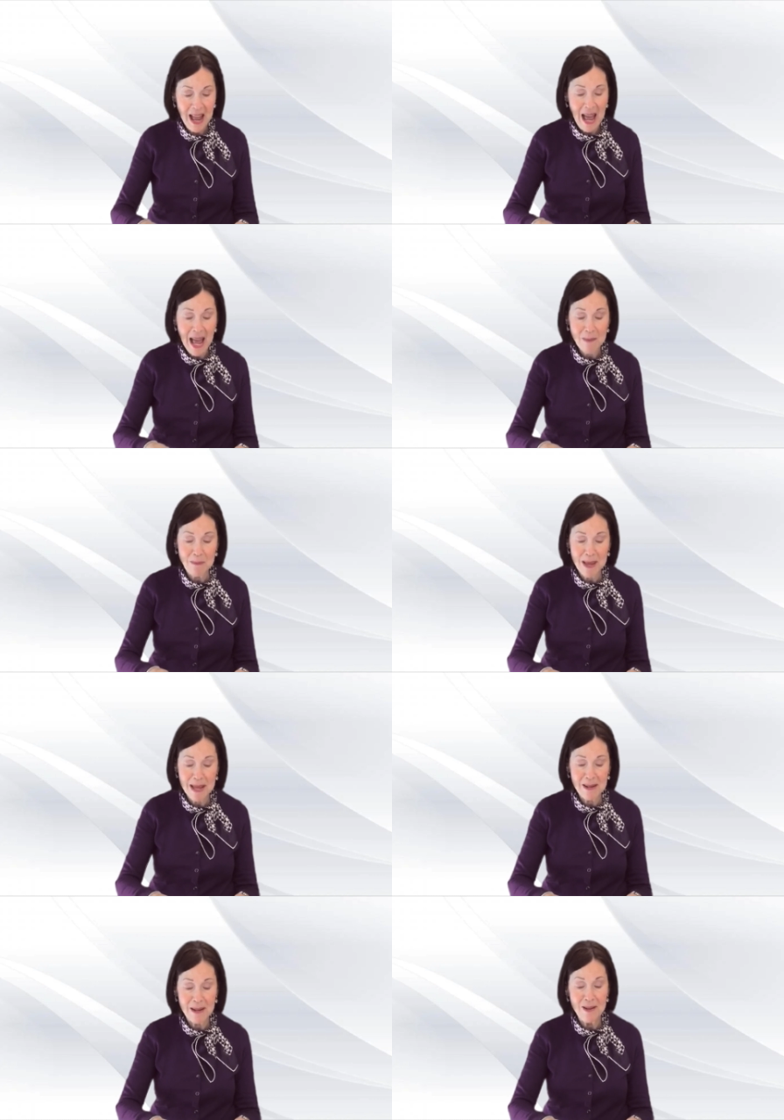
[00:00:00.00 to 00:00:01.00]
I
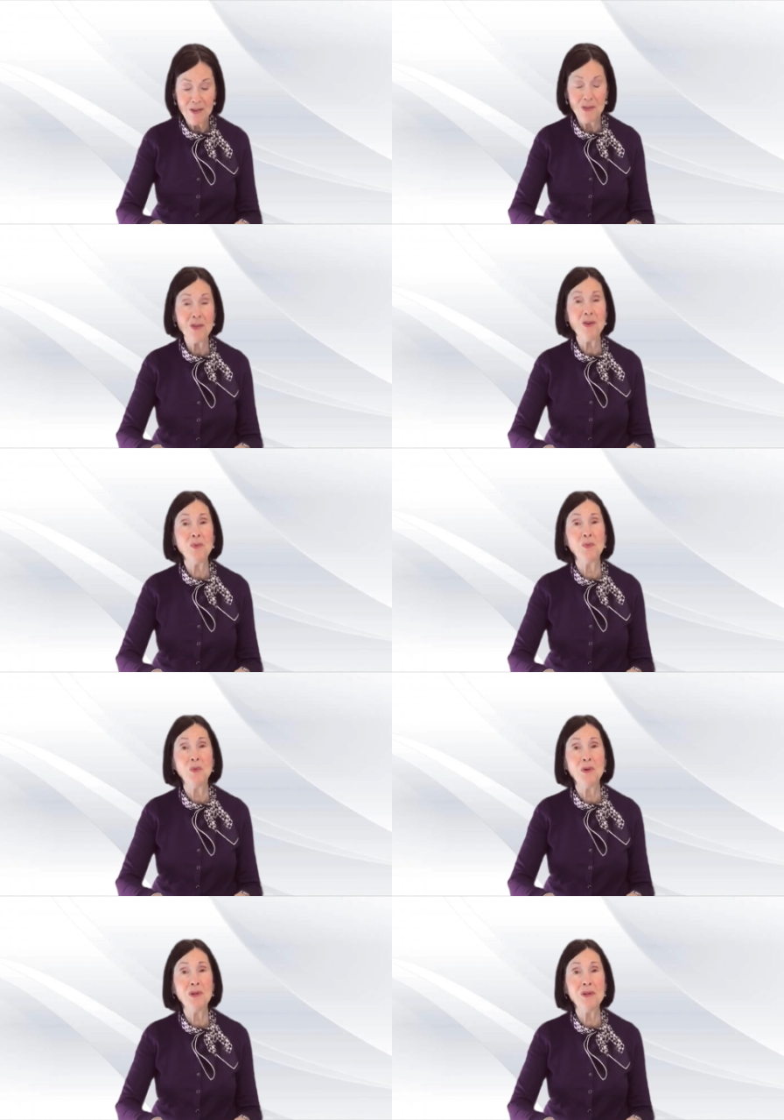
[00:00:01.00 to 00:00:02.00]
bet you
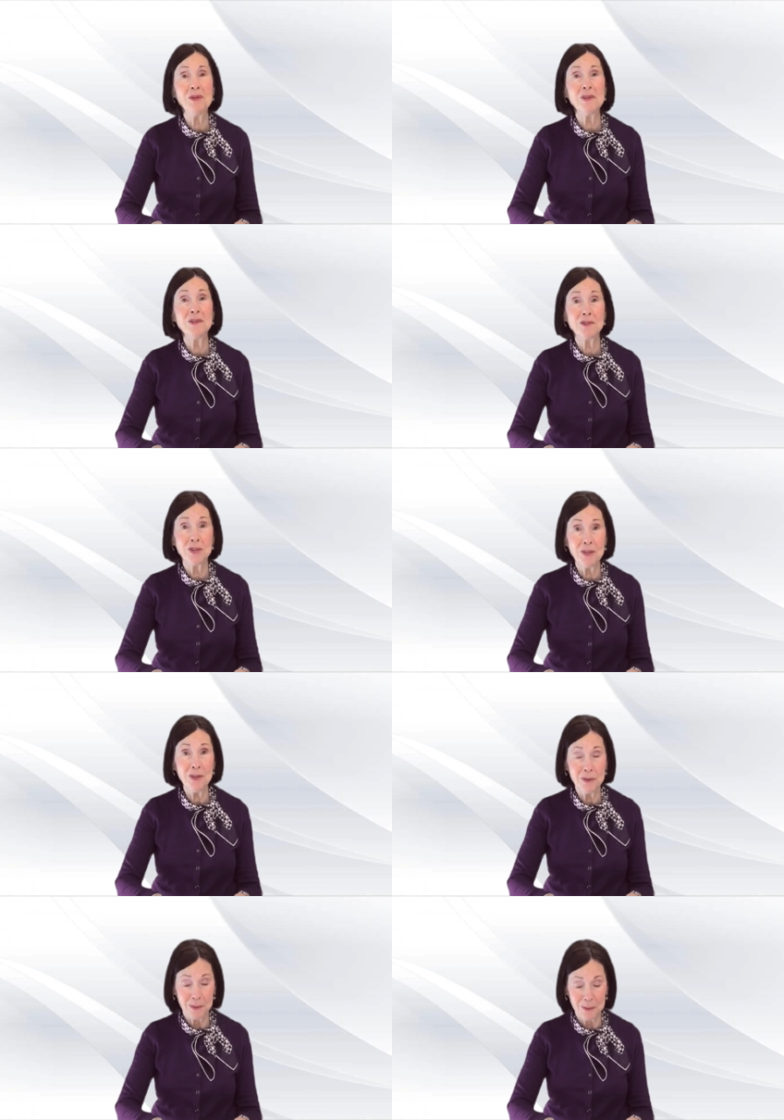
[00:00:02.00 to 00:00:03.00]
would
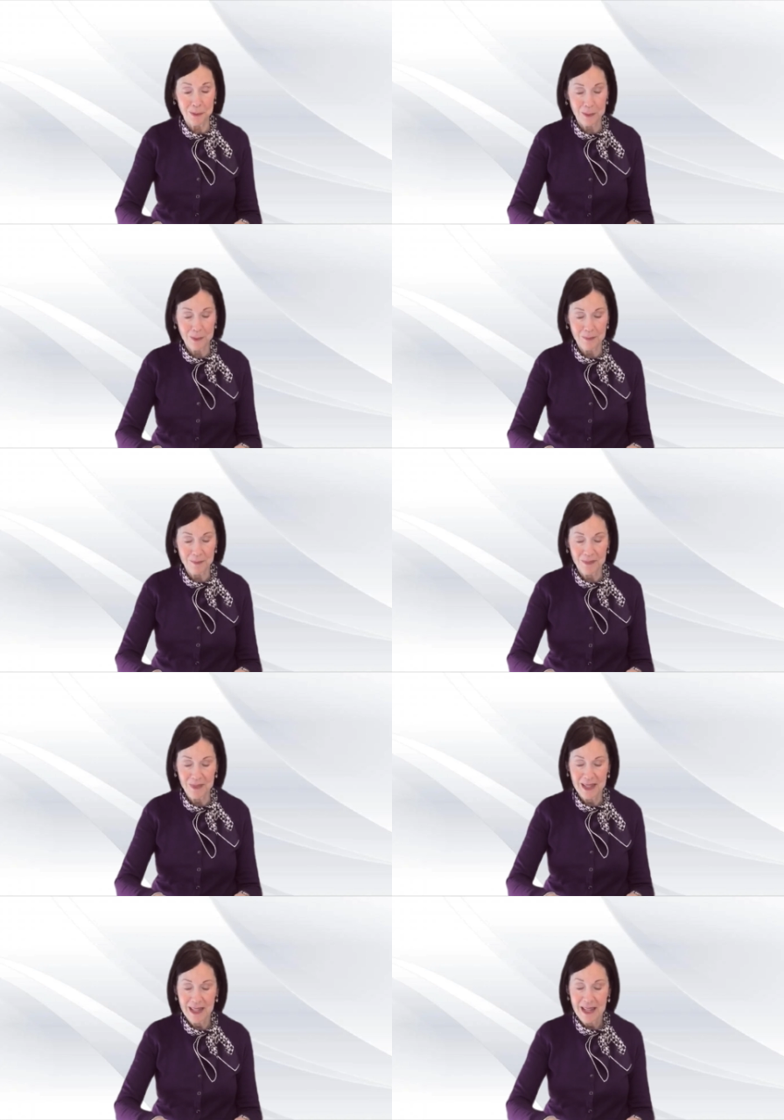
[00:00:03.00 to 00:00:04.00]
too.
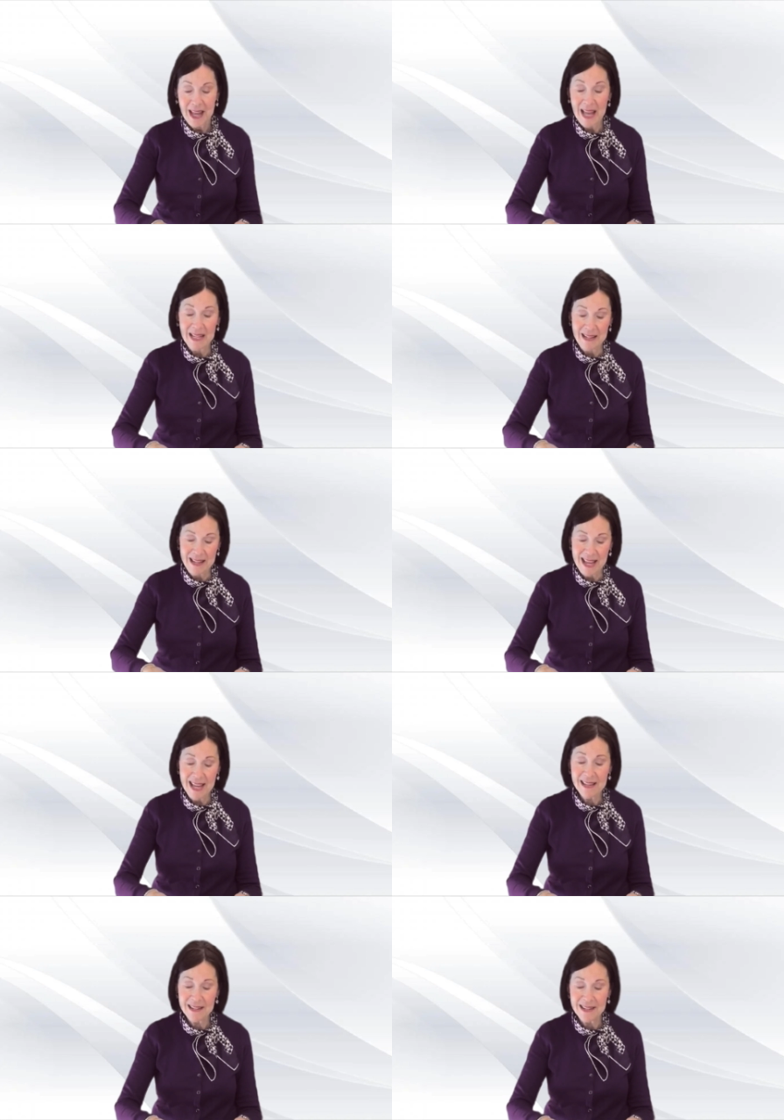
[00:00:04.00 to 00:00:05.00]
And
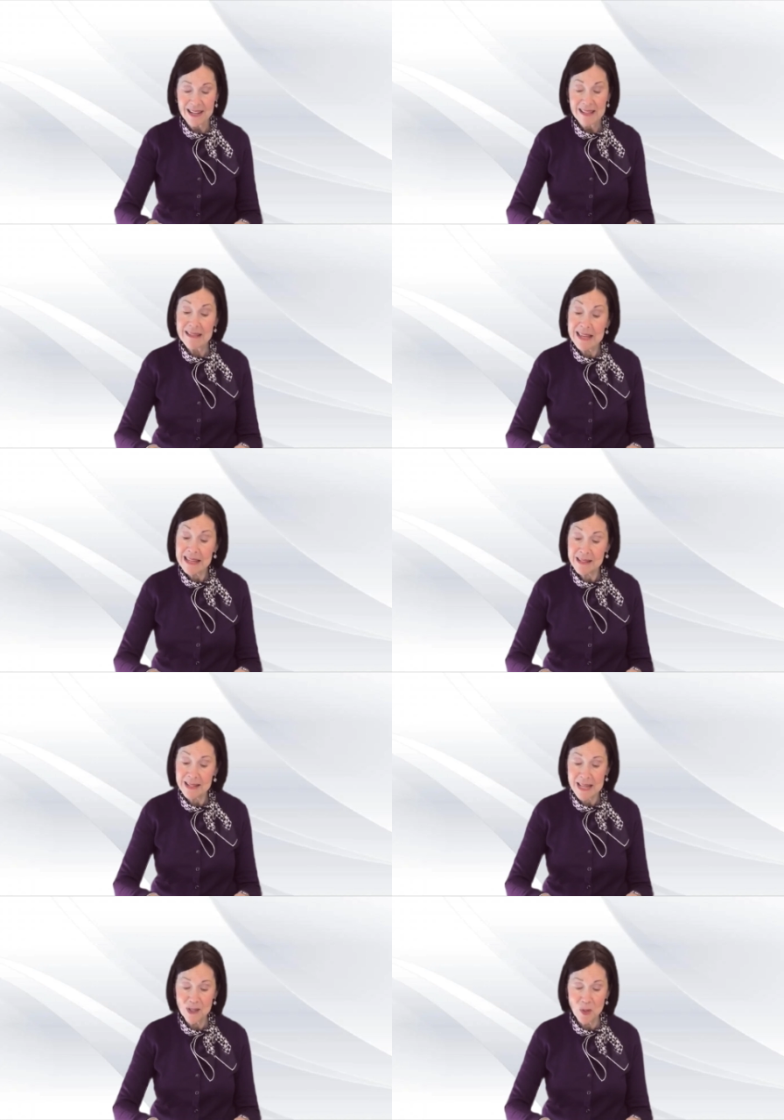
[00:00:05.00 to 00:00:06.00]
yet, this
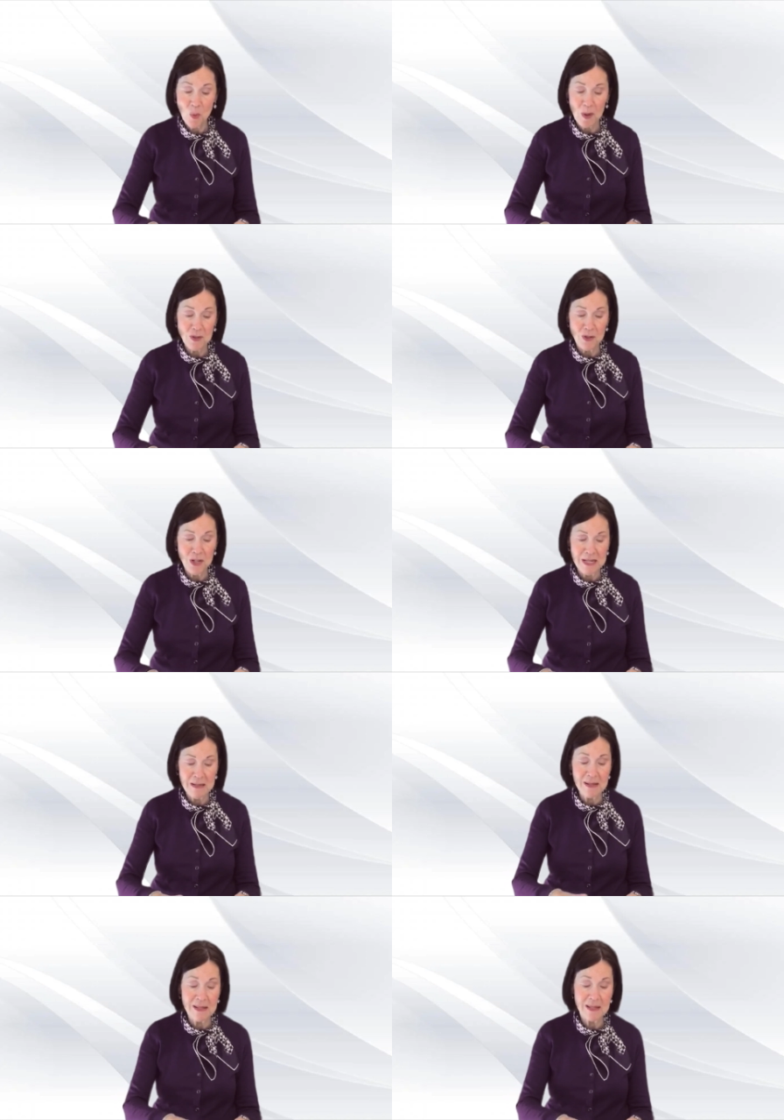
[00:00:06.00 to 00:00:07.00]
is what
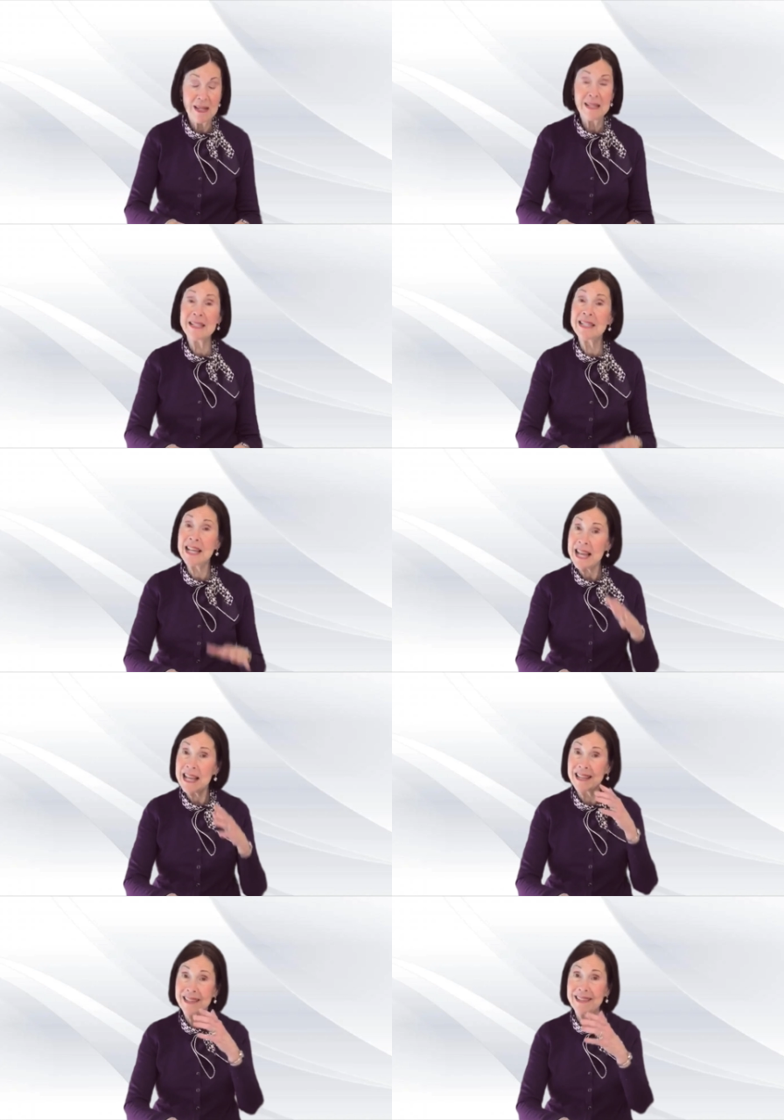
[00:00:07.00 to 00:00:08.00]
Jesus
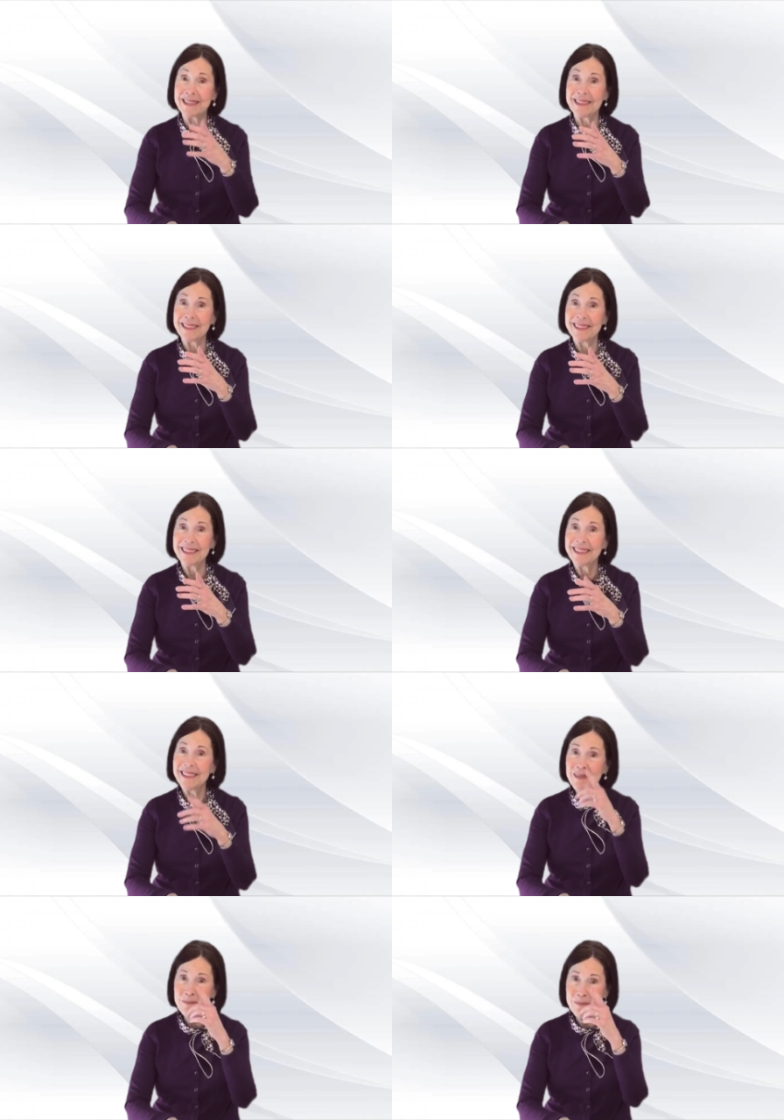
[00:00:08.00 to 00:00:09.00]
said.
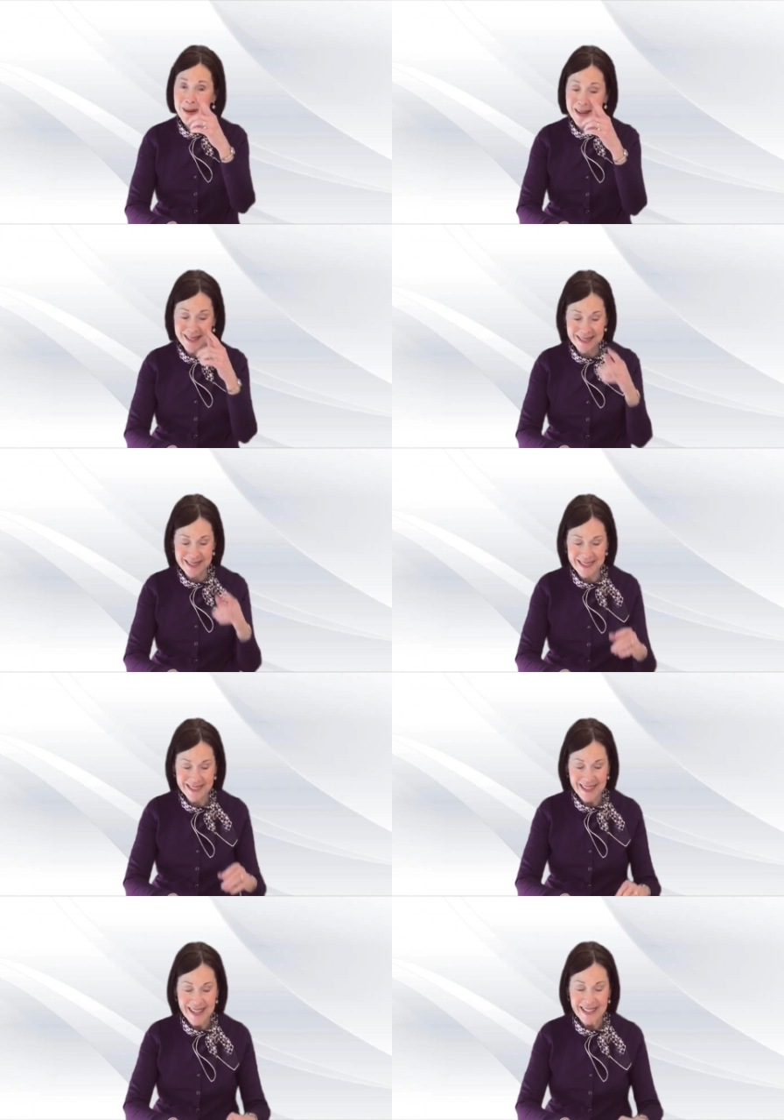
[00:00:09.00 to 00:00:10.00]
But
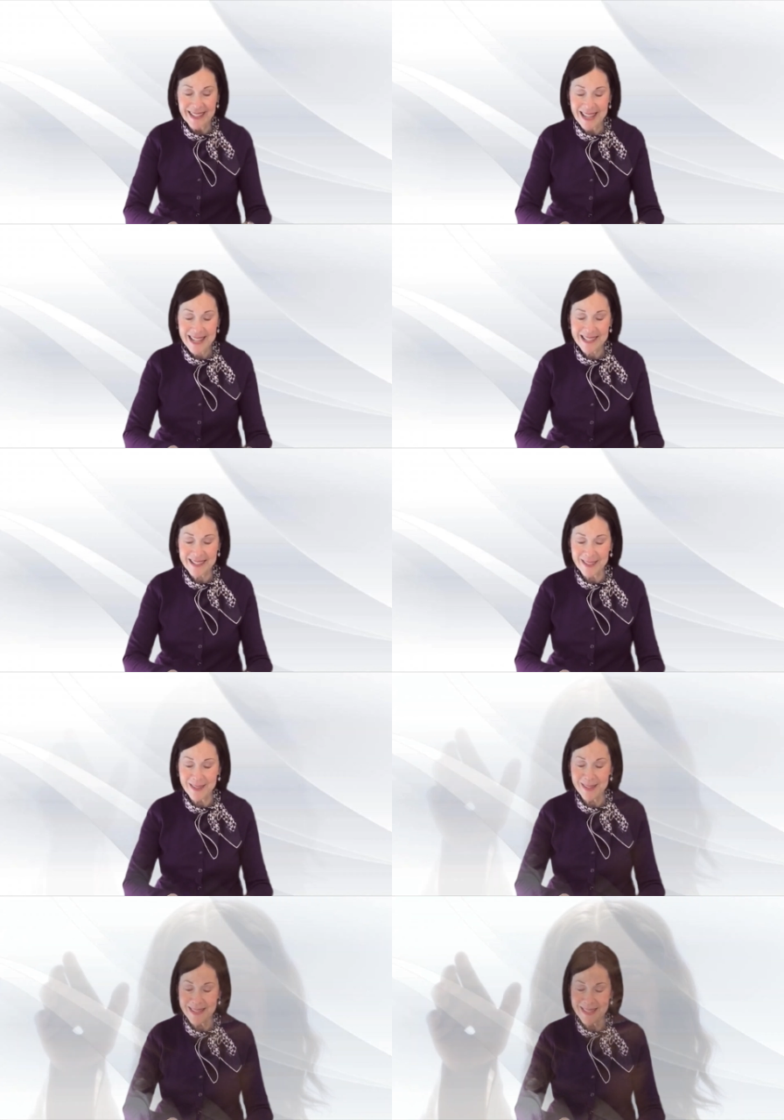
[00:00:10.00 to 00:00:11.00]
let's
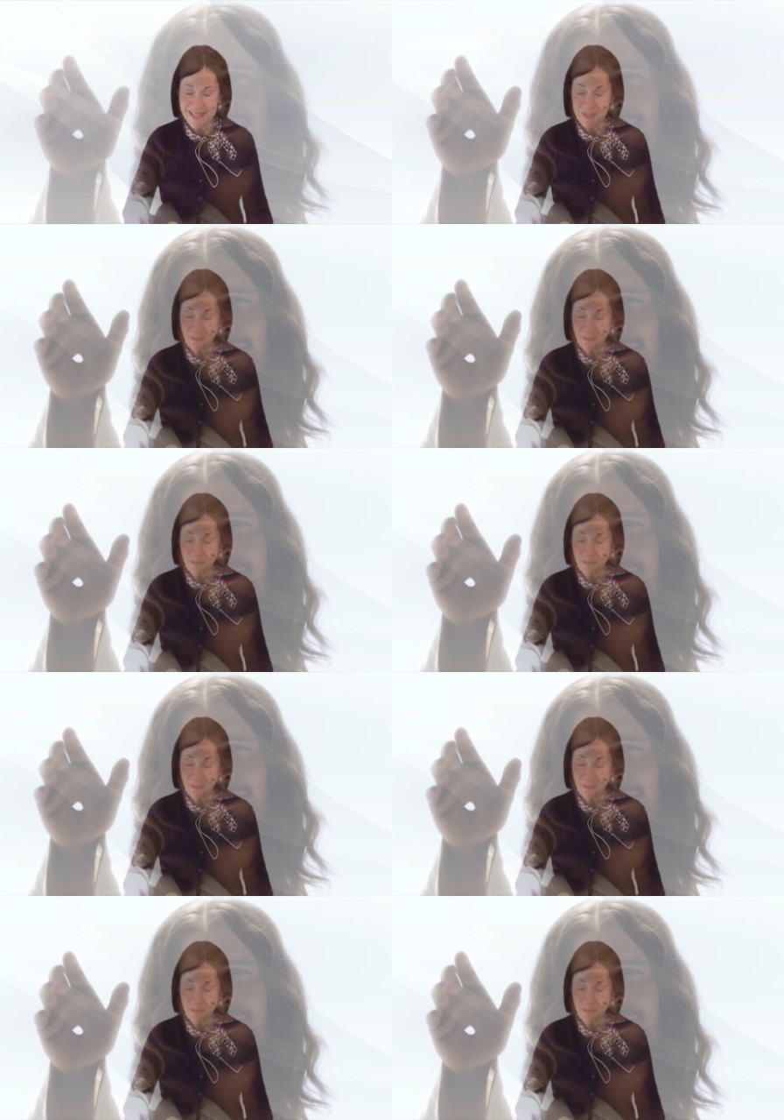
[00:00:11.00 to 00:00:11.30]
look at this